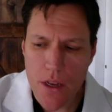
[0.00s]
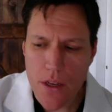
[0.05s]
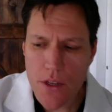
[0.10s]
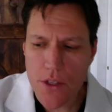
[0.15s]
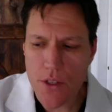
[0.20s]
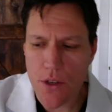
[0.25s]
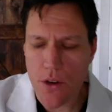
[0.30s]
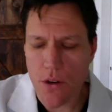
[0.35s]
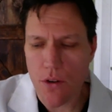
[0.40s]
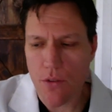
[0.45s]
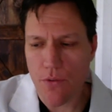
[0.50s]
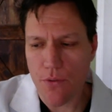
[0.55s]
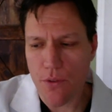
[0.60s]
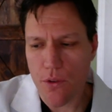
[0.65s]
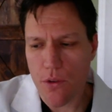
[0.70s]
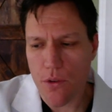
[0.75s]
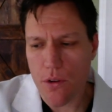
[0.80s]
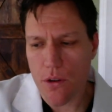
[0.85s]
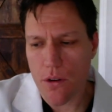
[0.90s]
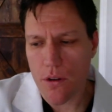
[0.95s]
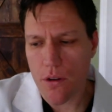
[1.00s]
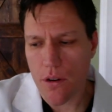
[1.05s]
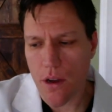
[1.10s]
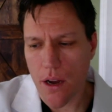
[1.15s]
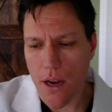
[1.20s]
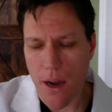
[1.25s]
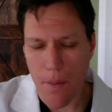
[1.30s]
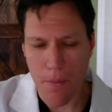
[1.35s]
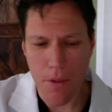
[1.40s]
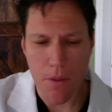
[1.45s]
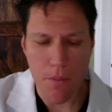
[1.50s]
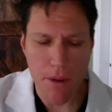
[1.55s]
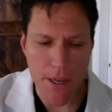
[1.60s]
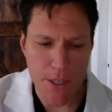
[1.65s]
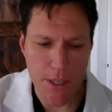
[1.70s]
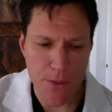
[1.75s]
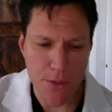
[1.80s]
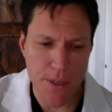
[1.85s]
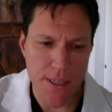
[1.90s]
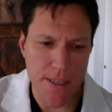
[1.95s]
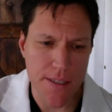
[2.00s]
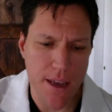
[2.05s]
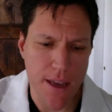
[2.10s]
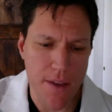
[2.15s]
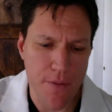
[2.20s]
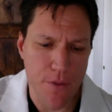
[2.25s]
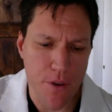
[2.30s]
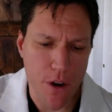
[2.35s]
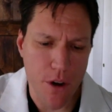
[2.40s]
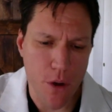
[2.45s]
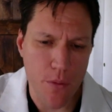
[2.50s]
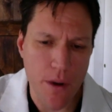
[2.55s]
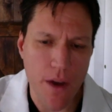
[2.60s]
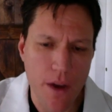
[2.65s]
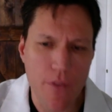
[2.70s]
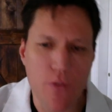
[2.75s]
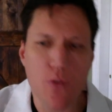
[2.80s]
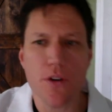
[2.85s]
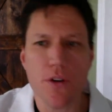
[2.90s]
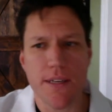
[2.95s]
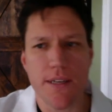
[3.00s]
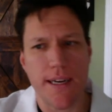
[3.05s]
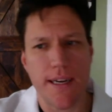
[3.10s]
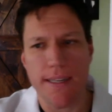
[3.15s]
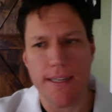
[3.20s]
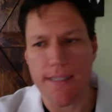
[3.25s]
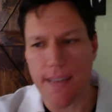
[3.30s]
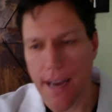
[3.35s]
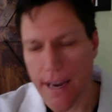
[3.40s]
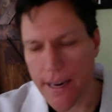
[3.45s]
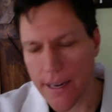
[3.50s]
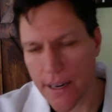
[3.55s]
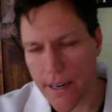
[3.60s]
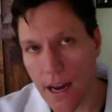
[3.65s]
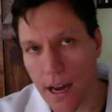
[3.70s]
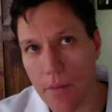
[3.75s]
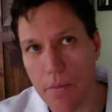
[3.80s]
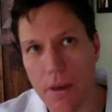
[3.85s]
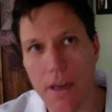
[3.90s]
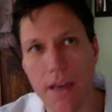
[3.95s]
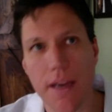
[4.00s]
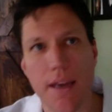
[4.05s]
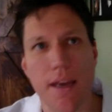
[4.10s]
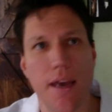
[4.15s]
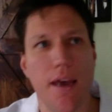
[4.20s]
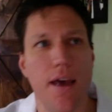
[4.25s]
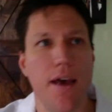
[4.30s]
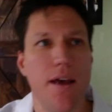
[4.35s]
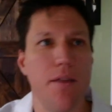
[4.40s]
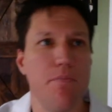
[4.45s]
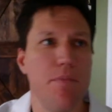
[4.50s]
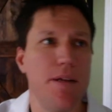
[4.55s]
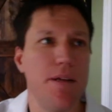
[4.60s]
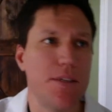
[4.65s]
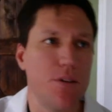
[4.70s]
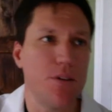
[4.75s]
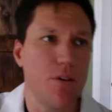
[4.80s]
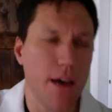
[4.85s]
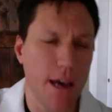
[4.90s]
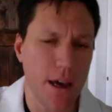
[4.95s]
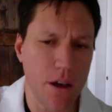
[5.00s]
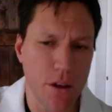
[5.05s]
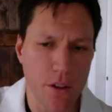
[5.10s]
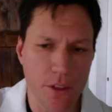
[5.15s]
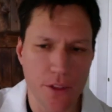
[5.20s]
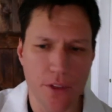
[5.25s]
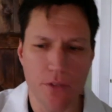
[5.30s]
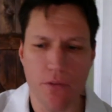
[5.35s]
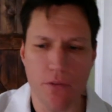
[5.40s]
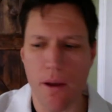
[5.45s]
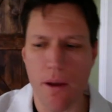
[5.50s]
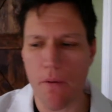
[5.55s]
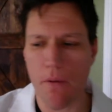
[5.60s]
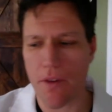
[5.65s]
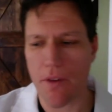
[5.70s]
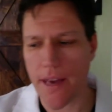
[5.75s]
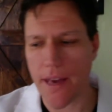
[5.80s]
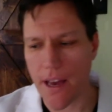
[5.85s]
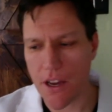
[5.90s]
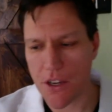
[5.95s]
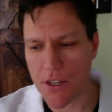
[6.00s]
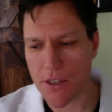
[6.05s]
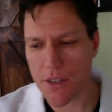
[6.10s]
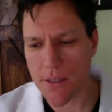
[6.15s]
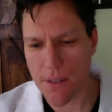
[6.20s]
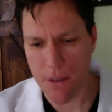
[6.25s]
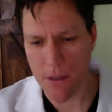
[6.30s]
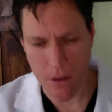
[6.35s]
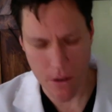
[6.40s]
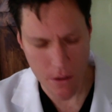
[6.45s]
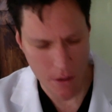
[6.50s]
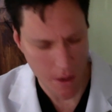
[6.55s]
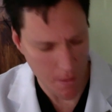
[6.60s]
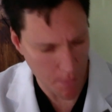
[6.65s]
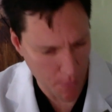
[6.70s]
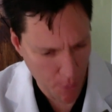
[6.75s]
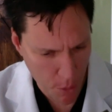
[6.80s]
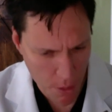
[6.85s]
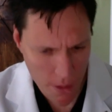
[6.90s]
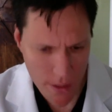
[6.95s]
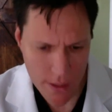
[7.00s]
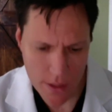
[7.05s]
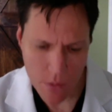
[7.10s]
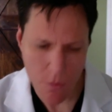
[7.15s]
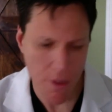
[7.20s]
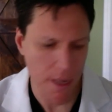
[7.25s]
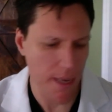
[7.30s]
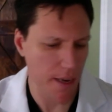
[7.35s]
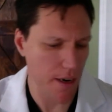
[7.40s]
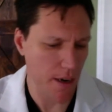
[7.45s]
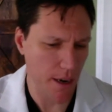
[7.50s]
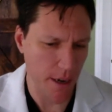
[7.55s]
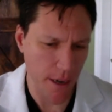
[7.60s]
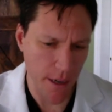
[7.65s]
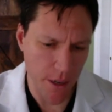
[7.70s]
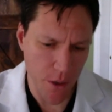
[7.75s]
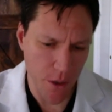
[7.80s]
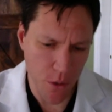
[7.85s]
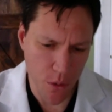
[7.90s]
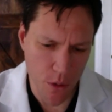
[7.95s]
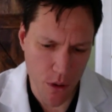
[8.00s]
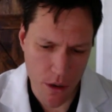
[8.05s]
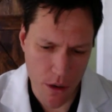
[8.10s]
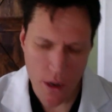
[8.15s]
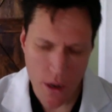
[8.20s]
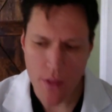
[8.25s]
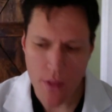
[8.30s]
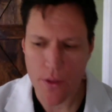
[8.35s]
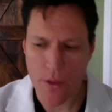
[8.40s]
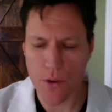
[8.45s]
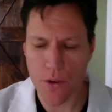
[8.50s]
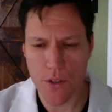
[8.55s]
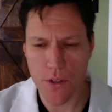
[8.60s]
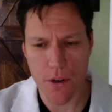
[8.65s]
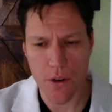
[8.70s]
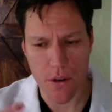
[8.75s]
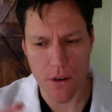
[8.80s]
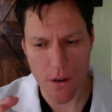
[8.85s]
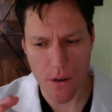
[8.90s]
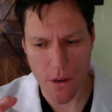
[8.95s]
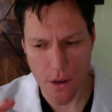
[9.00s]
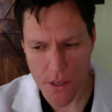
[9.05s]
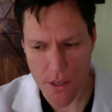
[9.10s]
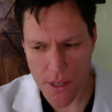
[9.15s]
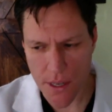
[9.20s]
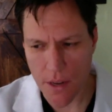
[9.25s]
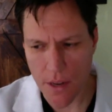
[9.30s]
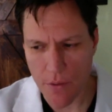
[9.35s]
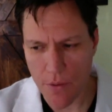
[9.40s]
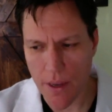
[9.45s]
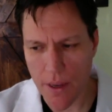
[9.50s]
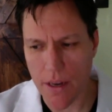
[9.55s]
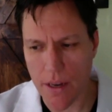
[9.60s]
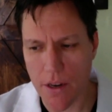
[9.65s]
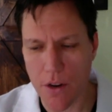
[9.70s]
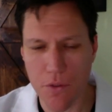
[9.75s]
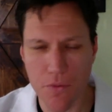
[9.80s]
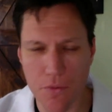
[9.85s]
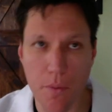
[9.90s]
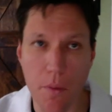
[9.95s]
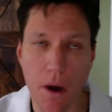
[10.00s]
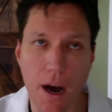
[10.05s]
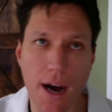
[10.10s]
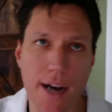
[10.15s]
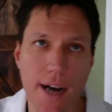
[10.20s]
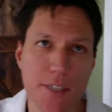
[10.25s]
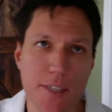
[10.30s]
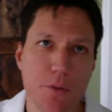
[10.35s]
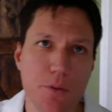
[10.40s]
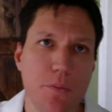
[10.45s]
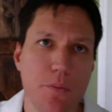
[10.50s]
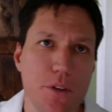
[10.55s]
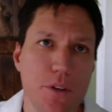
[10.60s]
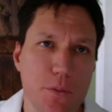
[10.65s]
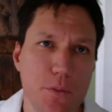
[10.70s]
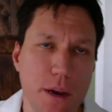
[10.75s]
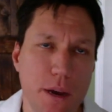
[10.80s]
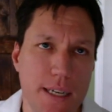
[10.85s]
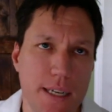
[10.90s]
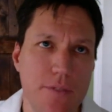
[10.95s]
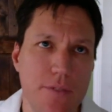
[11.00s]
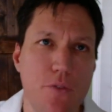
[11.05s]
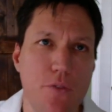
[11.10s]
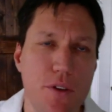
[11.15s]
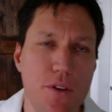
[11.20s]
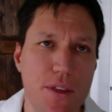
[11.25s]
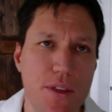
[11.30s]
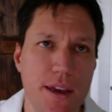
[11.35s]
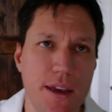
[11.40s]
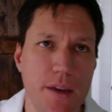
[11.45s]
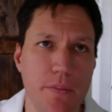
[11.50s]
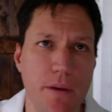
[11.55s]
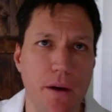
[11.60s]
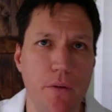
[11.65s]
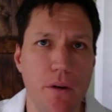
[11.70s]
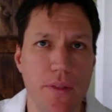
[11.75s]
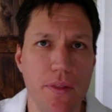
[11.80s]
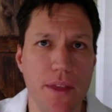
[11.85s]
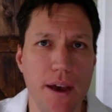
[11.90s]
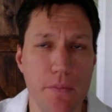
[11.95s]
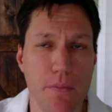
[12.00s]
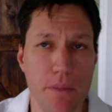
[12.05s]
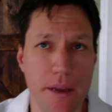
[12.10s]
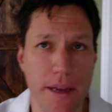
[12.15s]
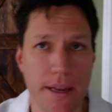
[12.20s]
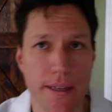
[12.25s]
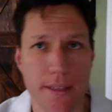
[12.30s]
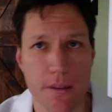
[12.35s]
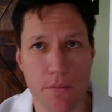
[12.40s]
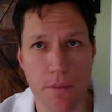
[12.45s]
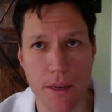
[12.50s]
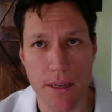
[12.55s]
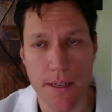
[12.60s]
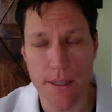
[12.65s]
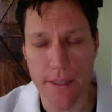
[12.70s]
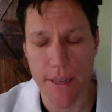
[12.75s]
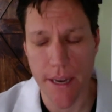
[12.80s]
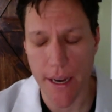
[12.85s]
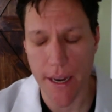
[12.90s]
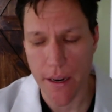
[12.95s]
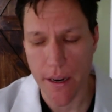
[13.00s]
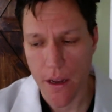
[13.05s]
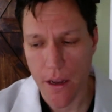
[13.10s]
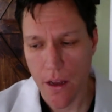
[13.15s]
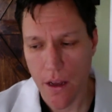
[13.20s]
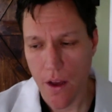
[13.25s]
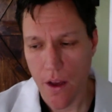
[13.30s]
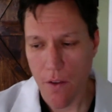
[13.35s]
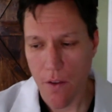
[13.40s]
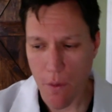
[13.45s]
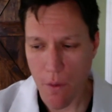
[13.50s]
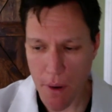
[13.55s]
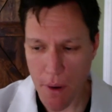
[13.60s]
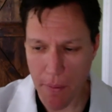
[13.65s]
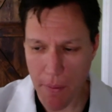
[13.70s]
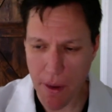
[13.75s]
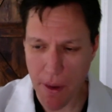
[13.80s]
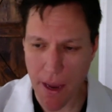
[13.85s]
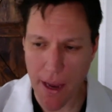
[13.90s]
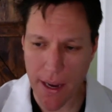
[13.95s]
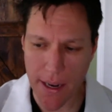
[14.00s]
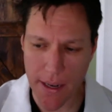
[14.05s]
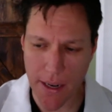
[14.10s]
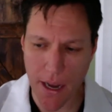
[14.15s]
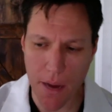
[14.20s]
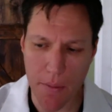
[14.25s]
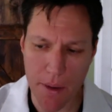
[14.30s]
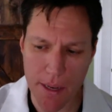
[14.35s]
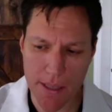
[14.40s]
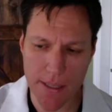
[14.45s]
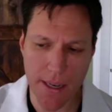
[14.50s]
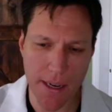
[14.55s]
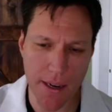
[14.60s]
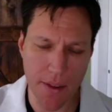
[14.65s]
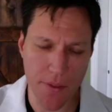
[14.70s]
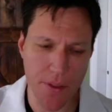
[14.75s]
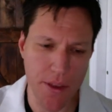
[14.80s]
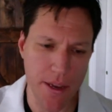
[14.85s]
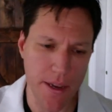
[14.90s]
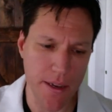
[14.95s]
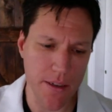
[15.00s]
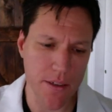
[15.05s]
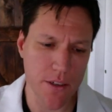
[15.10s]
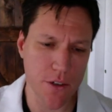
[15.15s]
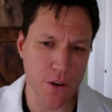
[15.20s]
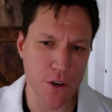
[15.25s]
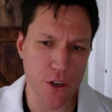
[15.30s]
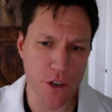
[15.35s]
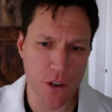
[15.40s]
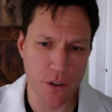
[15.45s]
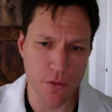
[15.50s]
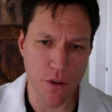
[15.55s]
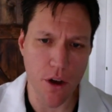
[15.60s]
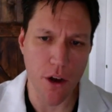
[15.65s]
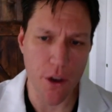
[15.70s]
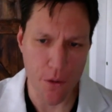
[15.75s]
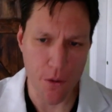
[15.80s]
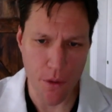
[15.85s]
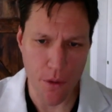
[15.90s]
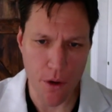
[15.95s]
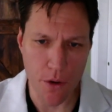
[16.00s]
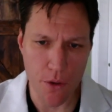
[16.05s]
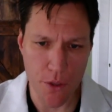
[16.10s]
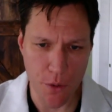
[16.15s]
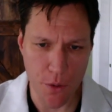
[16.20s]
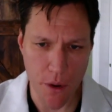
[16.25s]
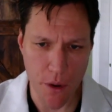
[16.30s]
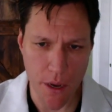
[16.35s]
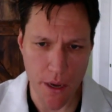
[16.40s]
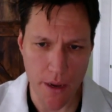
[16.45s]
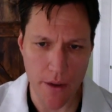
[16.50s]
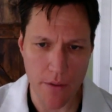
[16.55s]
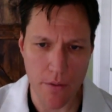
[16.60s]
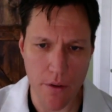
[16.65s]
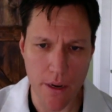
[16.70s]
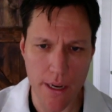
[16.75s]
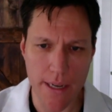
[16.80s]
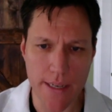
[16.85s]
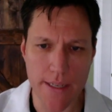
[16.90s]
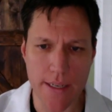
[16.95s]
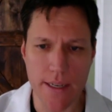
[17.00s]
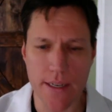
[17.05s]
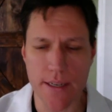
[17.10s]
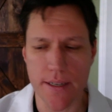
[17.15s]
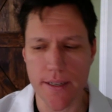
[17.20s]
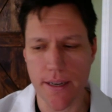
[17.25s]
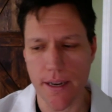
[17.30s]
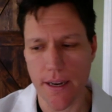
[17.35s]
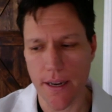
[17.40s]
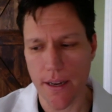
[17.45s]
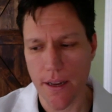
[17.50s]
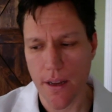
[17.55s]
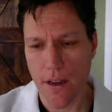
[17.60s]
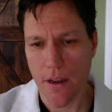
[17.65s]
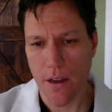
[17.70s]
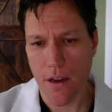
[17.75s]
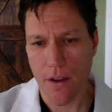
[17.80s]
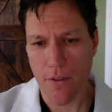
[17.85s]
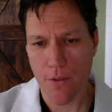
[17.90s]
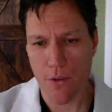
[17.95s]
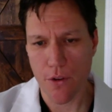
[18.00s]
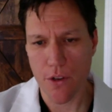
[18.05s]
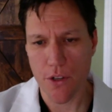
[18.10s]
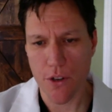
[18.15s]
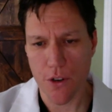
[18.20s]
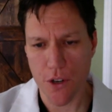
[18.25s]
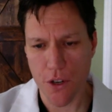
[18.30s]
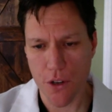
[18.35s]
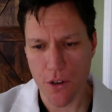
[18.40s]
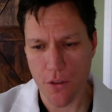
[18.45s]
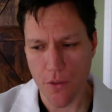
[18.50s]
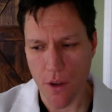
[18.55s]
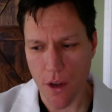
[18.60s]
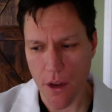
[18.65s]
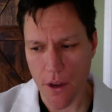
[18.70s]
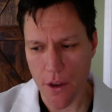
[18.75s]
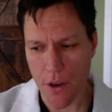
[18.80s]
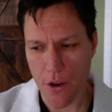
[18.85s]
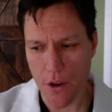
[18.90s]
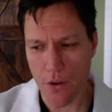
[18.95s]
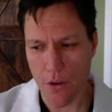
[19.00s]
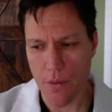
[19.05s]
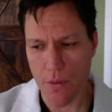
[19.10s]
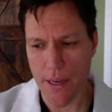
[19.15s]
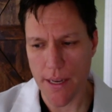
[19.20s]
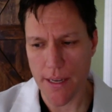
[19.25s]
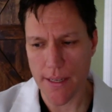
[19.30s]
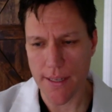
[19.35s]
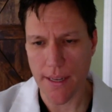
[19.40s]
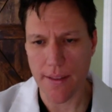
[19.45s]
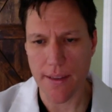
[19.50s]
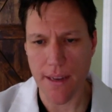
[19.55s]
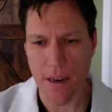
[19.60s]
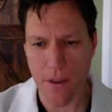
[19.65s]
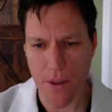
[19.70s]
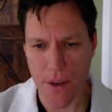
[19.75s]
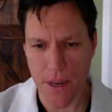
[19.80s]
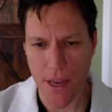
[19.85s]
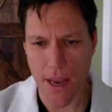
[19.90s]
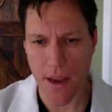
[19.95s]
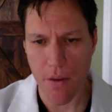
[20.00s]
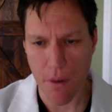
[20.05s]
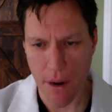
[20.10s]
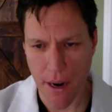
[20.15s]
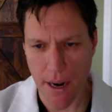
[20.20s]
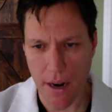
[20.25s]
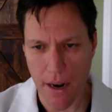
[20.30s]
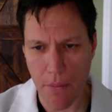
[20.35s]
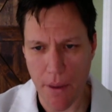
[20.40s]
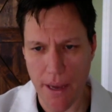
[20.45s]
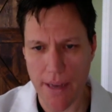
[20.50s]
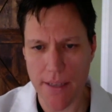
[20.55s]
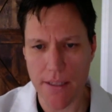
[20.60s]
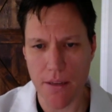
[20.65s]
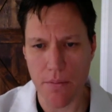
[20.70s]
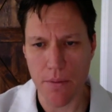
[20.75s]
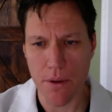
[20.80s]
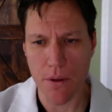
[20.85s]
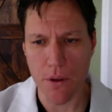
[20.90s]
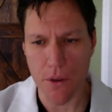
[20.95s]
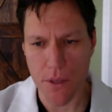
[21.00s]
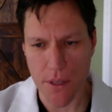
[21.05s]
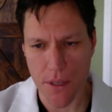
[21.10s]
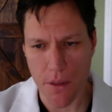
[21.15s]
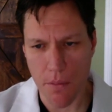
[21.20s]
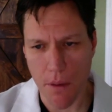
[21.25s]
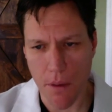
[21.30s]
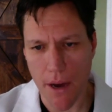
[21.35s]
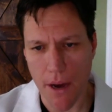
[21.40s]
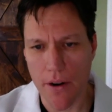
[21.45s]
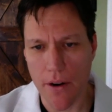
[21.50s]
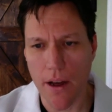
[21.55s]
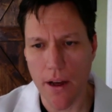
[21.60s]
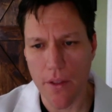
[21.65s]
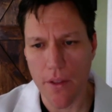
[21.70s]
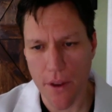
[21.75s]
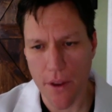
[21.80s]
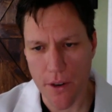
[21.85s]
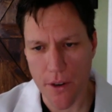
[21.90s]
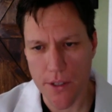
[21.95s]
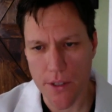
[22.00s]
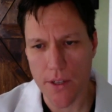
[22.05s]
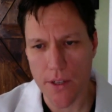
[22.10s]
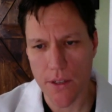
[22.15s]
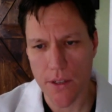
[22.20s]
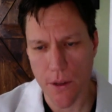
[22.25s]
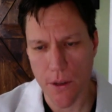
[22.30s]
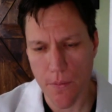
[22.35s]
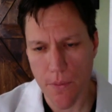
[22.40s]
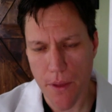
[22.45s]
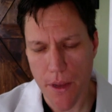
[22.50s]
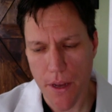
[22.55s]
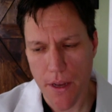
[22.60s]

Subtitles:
So for a couple of months, we did safer at home. Now, of course, it has economic and mental health ramifications that are important. We cannot ignore. Those are significant. You know, from a hospital perspective, if we think about what that means, it means that from an economic side of things, surgical volume goes away, right? And of course, surgical volume is, at the end of the day, what kind of pays the bills in the modern healthcare system.